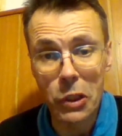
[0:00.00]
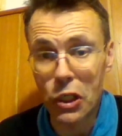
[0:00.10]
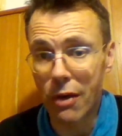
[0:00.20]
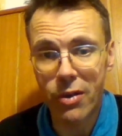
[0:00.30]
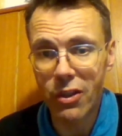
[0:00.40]

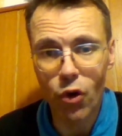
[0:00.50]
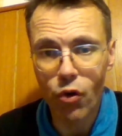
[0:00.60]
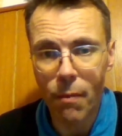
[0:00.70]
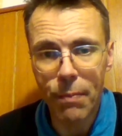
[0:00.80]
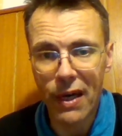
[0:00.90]
There is no
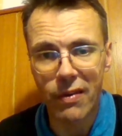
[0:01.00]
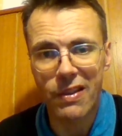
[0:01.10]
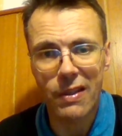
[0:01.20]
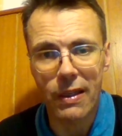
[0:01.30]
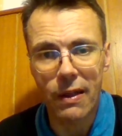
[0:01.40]

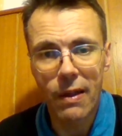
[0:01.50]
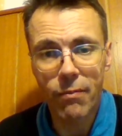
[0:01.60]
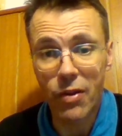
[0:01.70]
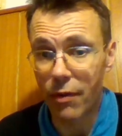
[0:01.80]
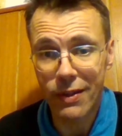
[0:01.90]
comparison.
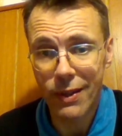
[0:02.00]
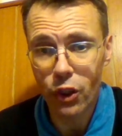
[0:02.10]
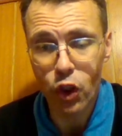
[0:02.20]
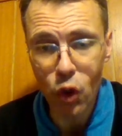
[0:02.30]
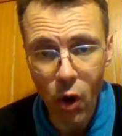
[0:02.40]
There is a
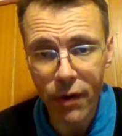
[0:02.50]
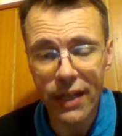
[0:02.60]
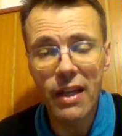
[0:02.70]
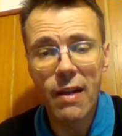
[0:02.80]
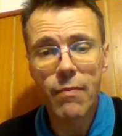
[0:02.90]

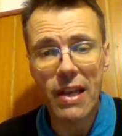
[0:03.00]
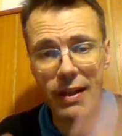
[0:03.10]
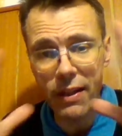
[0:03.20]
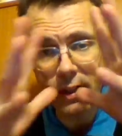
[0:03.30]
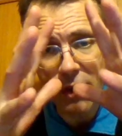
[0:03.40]
story,
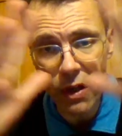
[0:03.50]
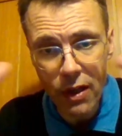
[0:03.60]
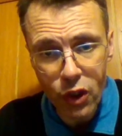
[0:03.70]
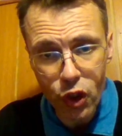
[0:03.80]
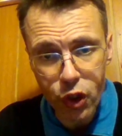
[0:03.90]
and this
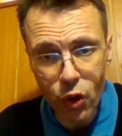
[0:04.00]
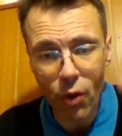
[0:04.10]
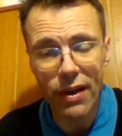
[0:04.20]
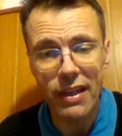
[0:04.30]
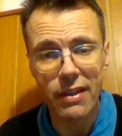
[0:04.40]

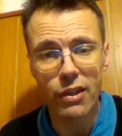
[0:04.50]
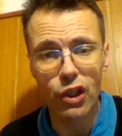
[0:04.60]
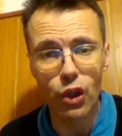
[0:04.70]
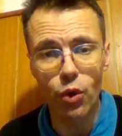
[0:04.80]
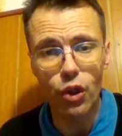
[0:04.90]
story is
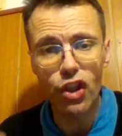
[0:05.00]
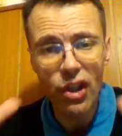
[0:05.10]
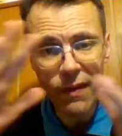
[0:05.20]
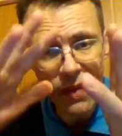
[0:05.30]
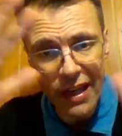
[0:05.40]
huge
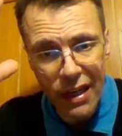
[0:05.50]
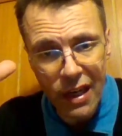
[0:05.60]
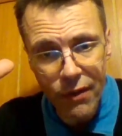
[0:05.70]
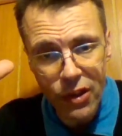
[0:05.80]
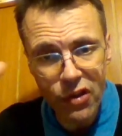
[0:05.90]
and he
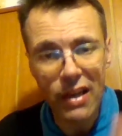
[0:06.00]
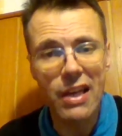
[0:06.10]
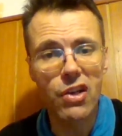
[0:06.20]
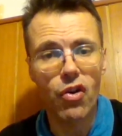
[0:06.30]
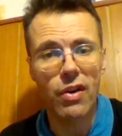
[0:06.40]
covers the
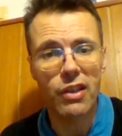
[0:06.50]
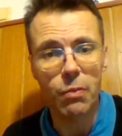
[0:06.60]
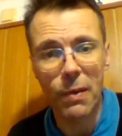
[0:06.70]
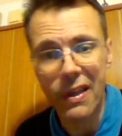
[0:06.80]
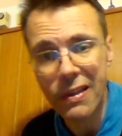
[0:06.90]
internet
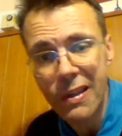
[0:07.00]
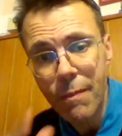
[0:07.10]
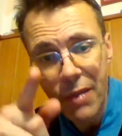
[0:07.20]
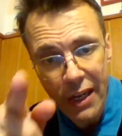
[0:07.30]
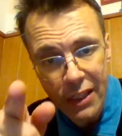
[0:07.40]
space,
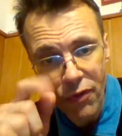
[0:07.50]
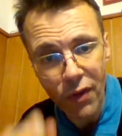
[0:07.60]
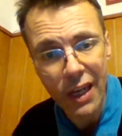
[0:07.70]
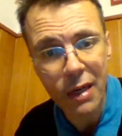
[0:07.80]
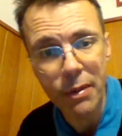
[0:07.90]
and it's
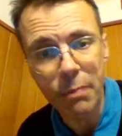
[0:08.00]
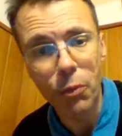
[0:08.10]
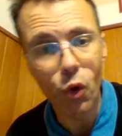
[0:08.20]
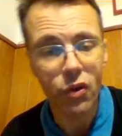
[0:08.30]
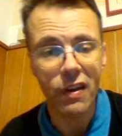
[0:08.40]
Vladimir
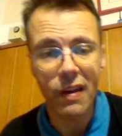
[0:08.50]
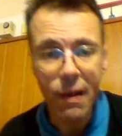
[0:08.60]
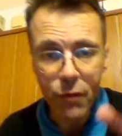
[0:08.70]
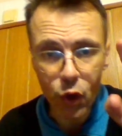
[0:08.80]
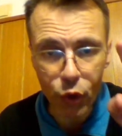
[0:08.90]
Putin
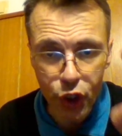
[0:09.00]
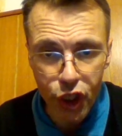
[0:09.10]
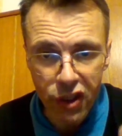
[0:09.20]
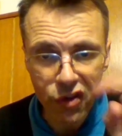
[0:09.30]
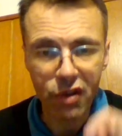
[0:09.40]
who
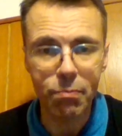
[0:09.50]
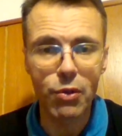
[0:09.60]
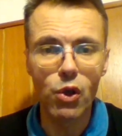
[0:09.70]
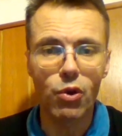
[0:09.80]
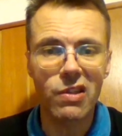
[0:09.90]
just
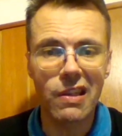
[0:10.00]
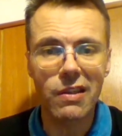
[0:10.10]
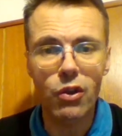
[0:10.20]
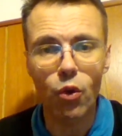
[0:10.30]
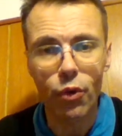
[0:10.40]
abused
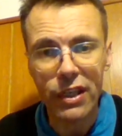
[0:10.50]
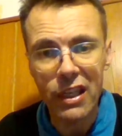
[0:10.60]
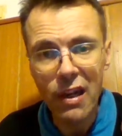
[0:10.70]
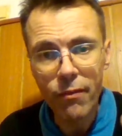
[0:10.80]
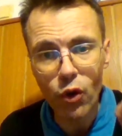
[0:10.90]
this story
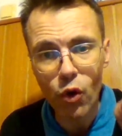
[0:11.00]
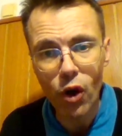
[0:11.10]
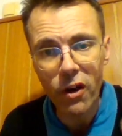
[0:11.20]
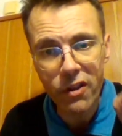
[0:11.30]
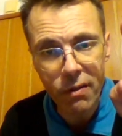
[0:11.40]
to
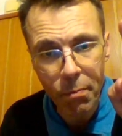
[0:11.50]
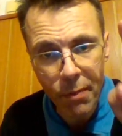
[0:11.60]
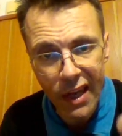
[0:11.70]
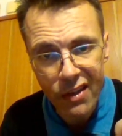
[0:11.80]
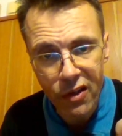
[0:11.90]
cause
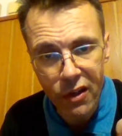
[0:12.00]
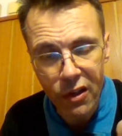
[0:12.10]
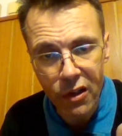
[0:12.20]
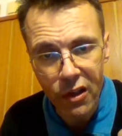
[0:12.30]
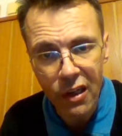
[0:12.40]

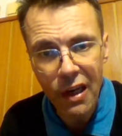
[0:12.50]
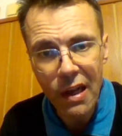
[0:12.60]
massacre.